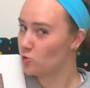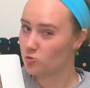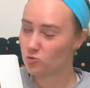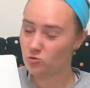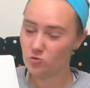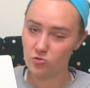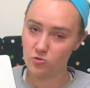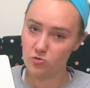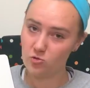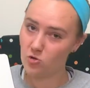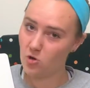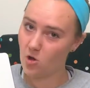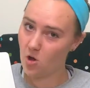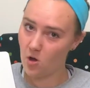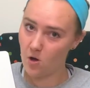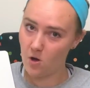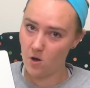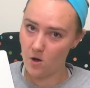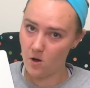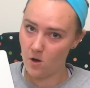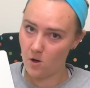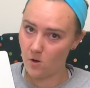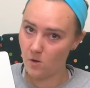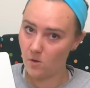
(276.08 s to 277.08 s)

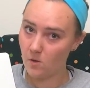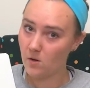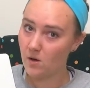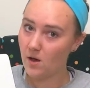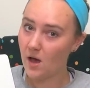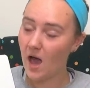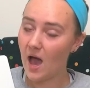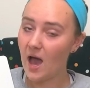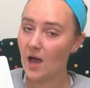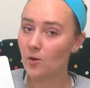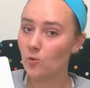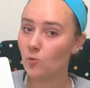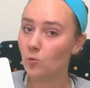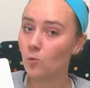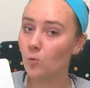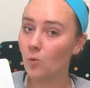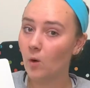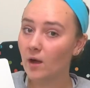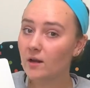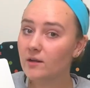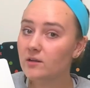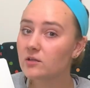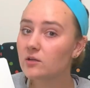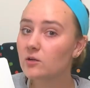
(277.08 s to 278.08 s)
No, I
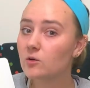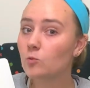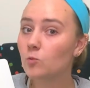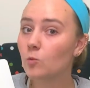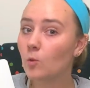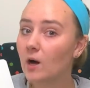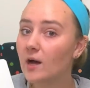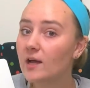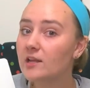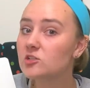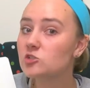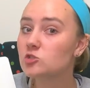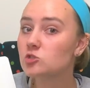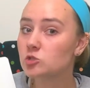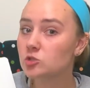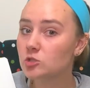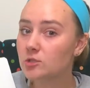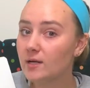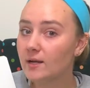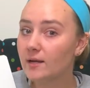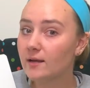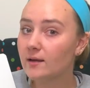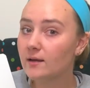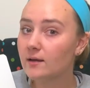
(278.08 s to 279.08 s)
wonder what
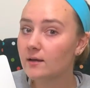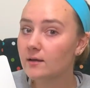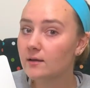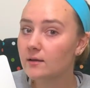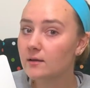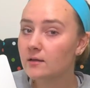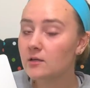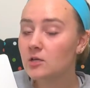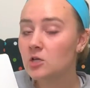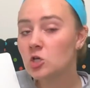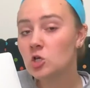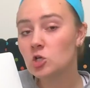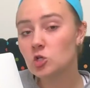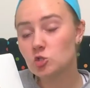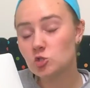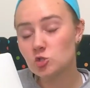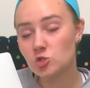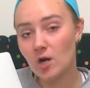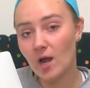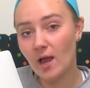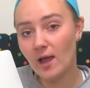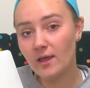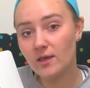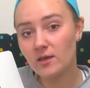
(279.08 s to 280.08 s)
trick
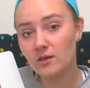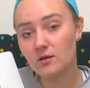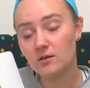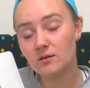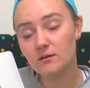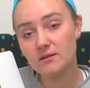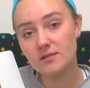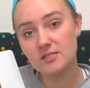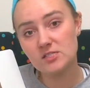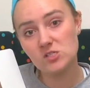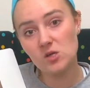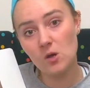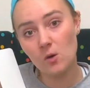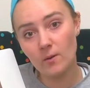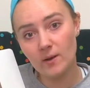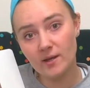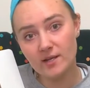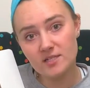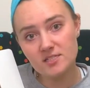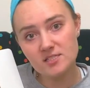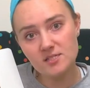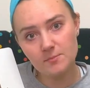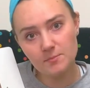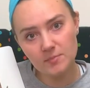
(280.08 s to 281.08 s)
Triangle is
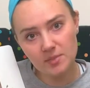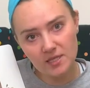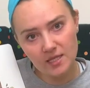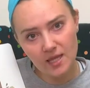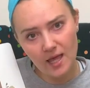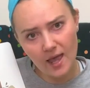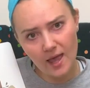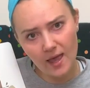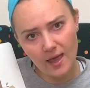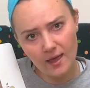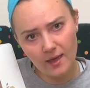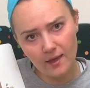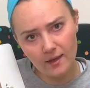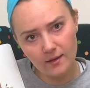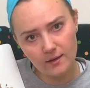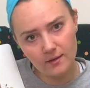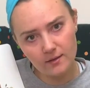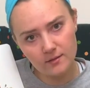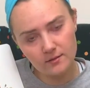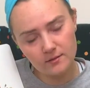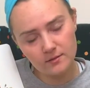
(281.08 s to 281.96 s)
going to play.